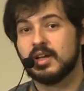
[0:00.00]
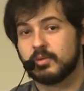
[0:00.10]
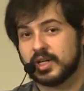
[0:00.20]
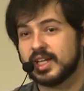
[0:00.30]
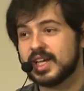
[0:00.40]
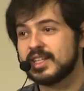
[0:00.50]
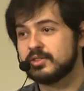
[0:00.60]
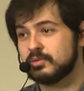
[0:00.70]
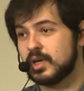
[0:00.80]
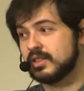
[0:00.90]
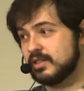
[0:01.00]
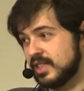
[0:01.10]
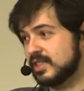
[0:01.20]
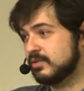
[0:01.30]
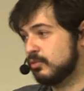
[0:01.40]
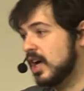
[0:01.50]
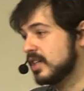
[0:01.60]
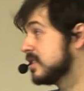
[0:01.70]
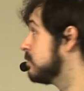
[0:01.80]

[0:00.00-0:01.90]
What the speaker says: We're going to get into what this wants,